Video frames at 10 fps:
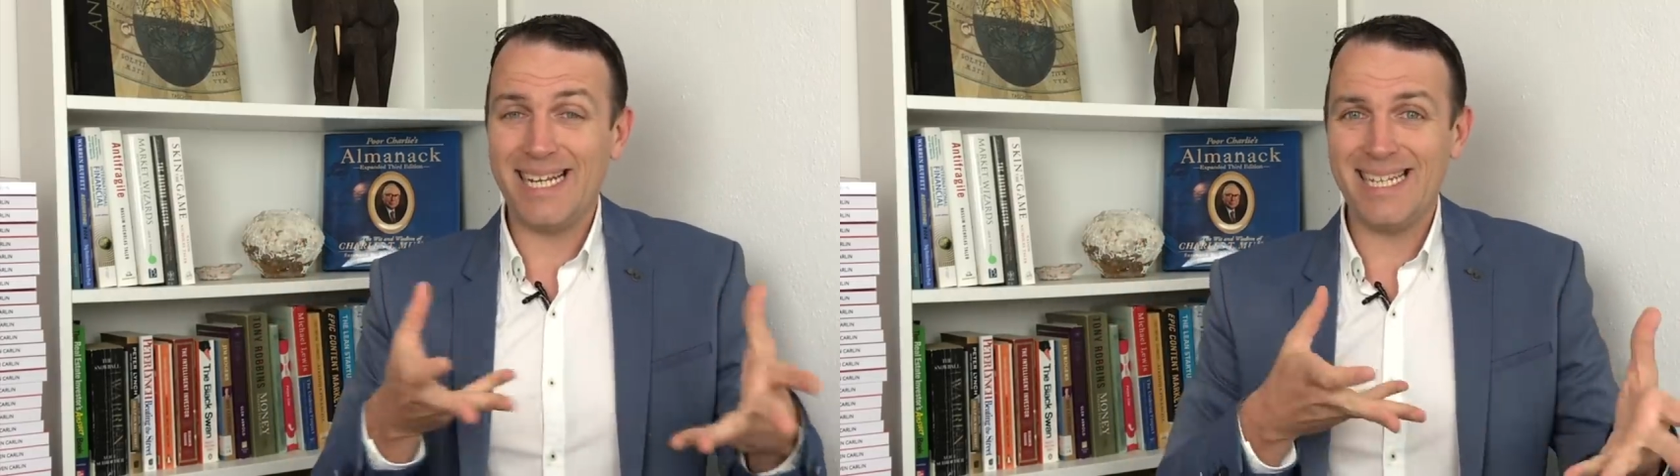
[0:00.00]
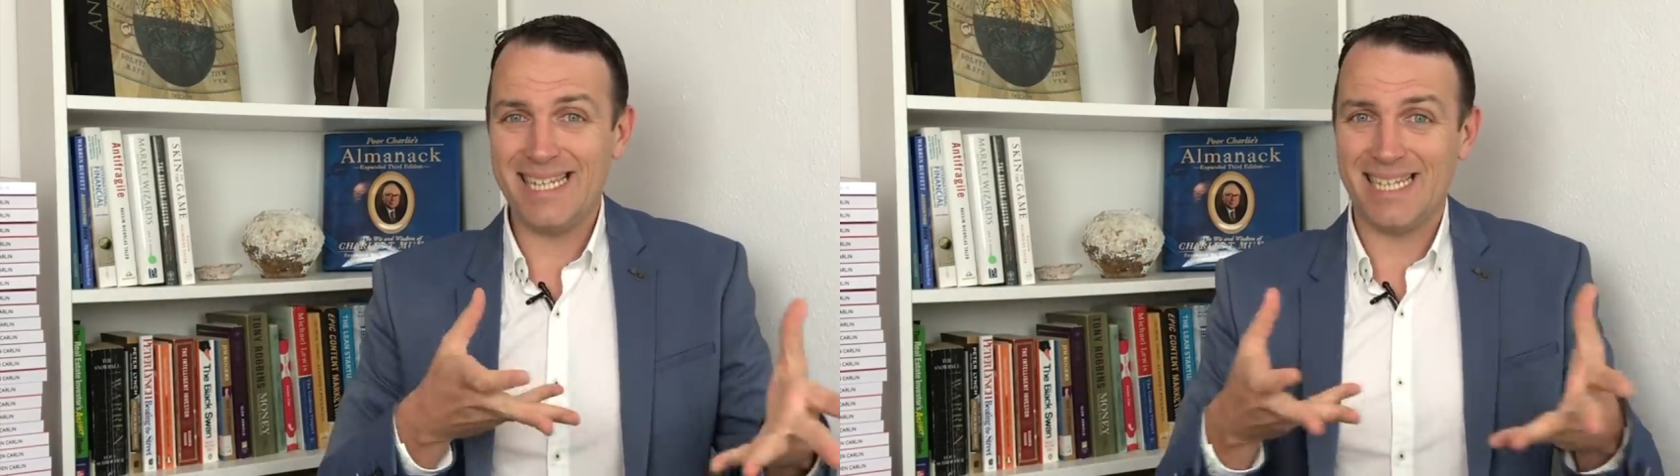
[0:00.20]

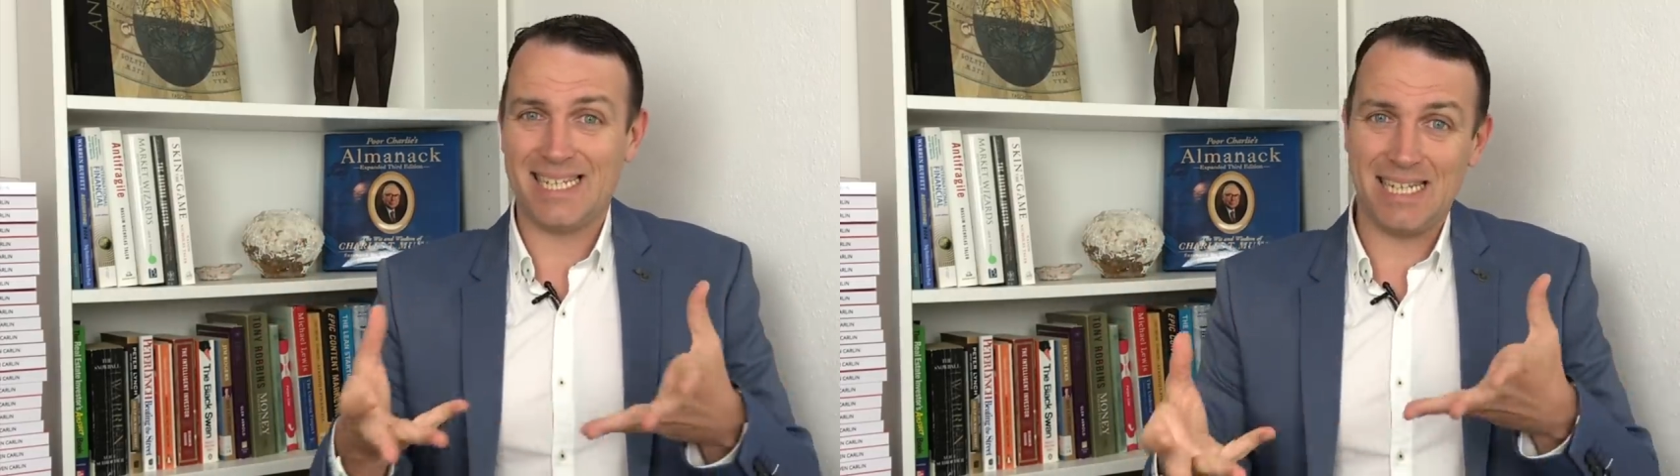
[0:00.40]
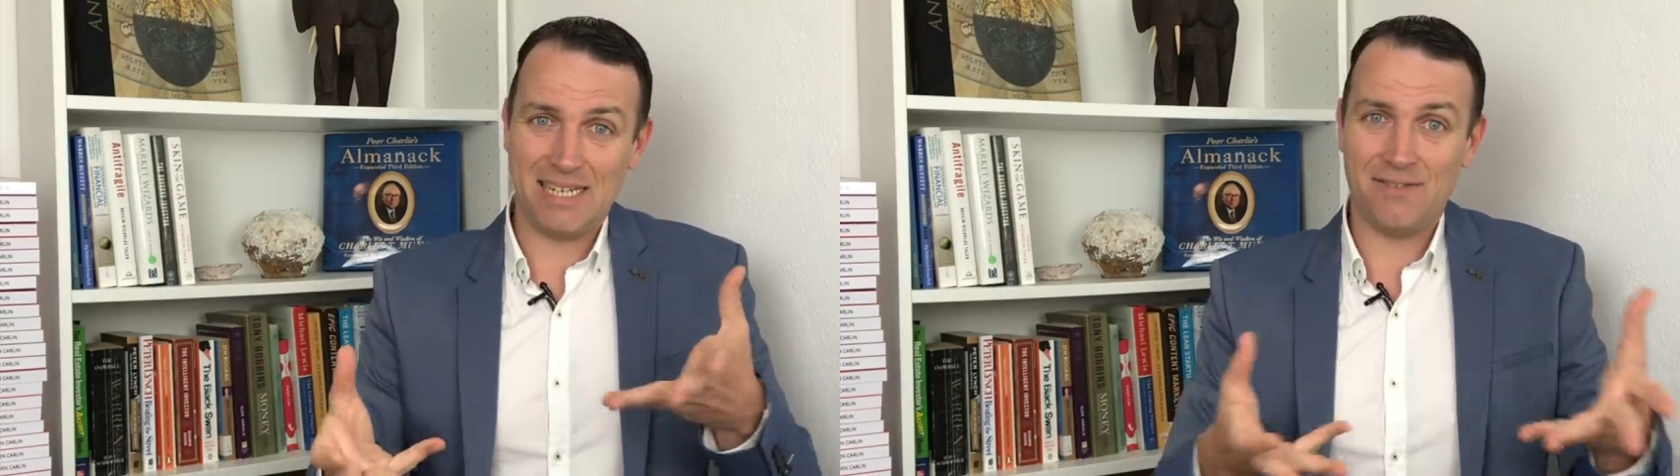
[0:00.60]

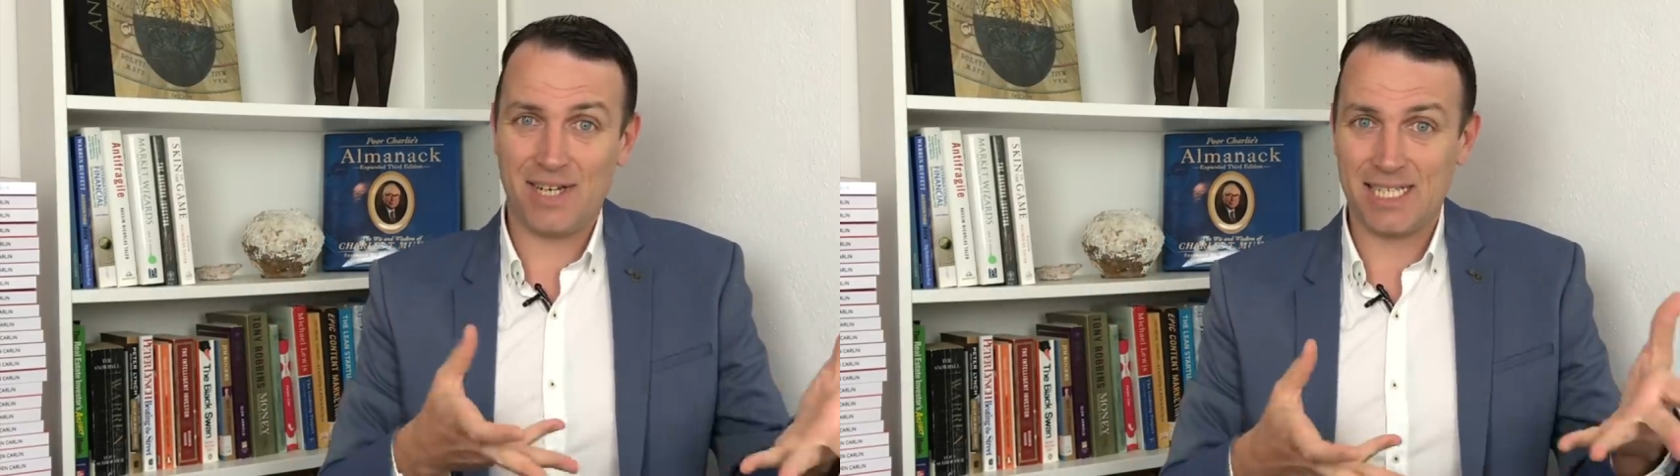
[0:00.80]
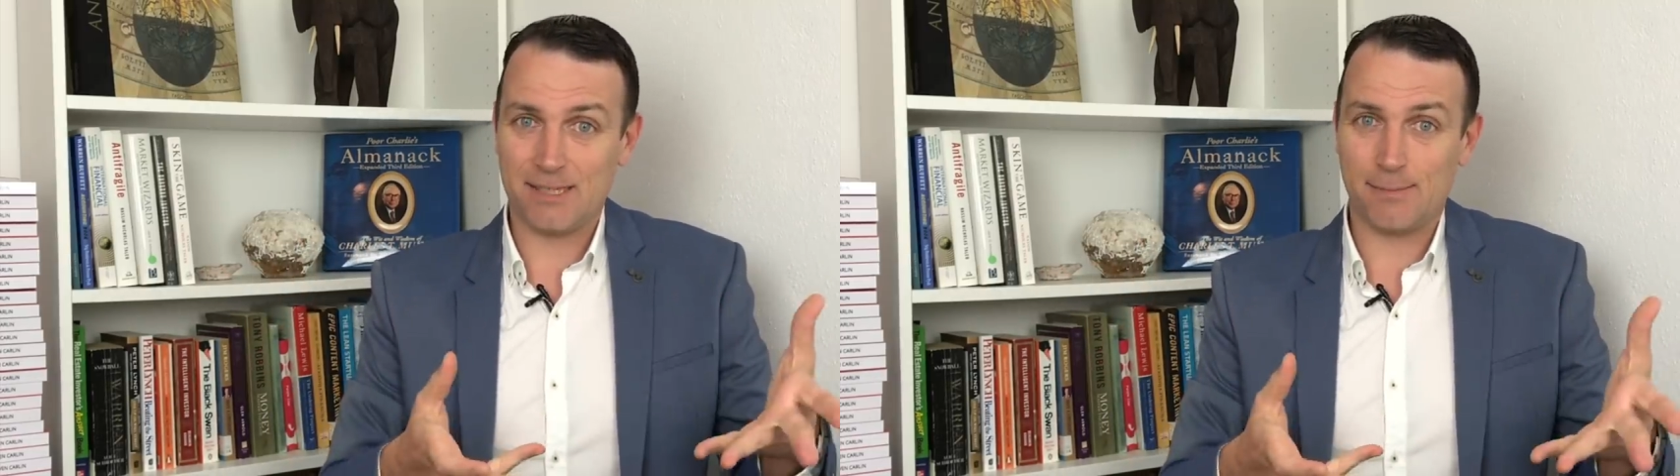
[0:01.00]
Indian
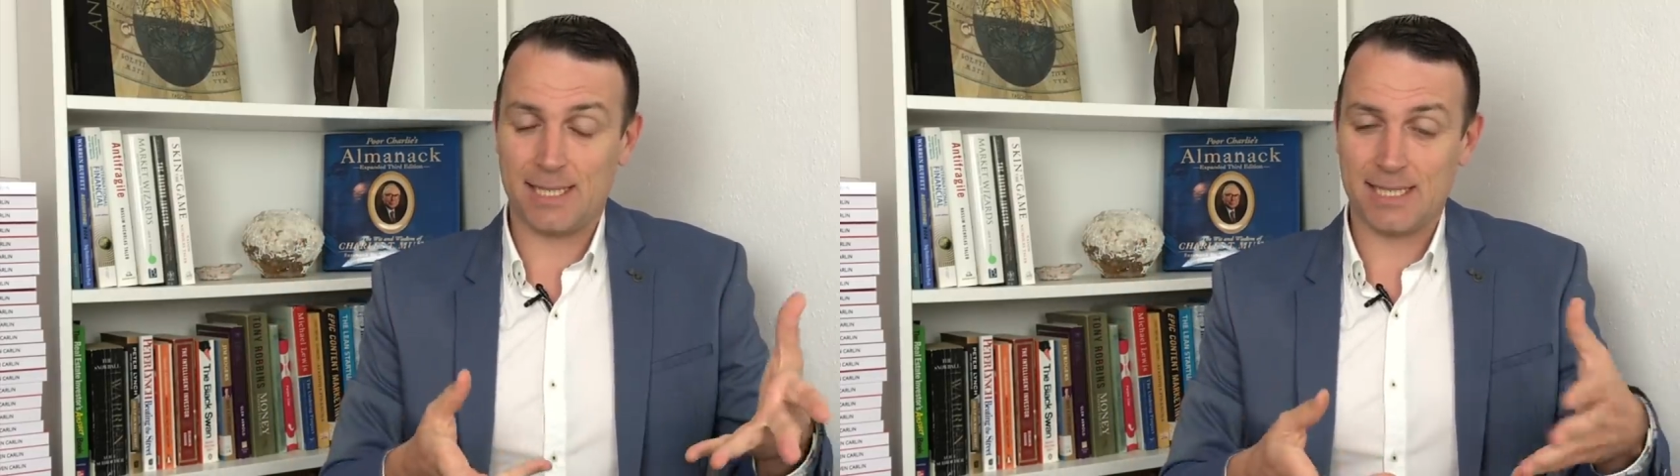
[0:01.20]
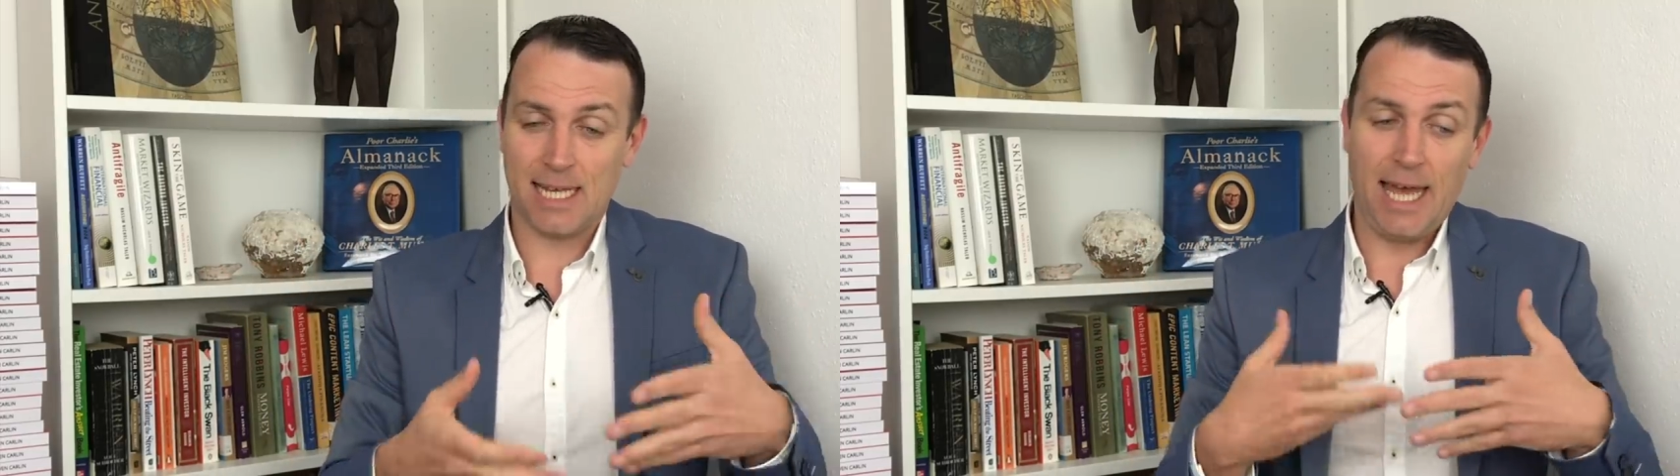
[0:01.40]

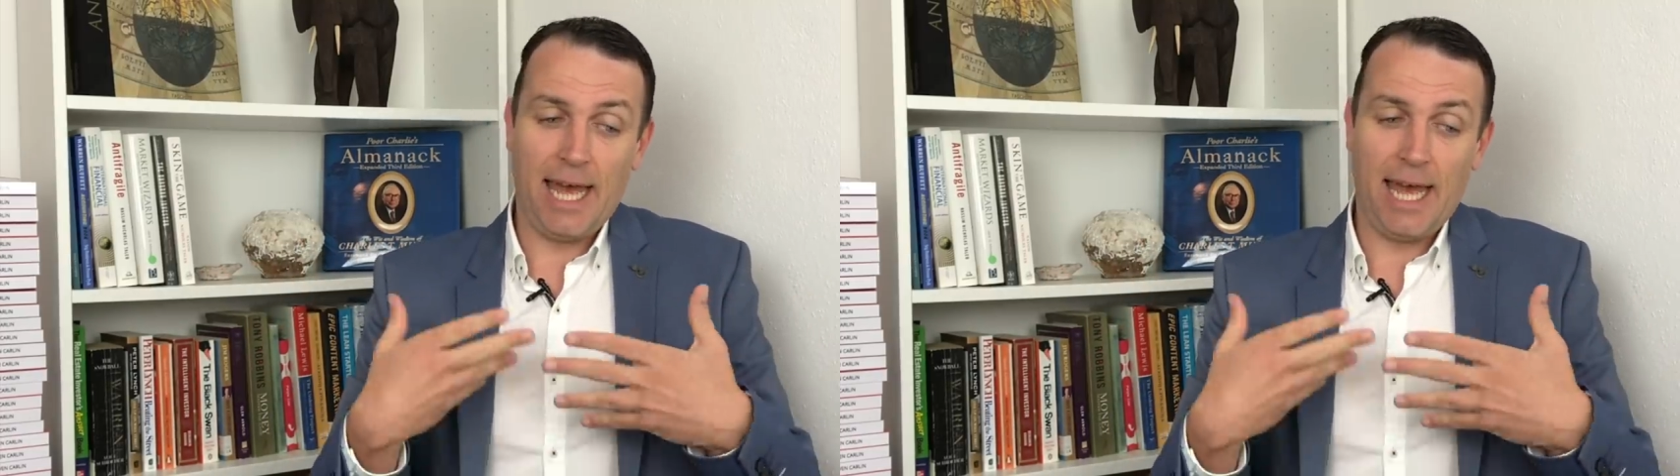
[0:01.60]
investments.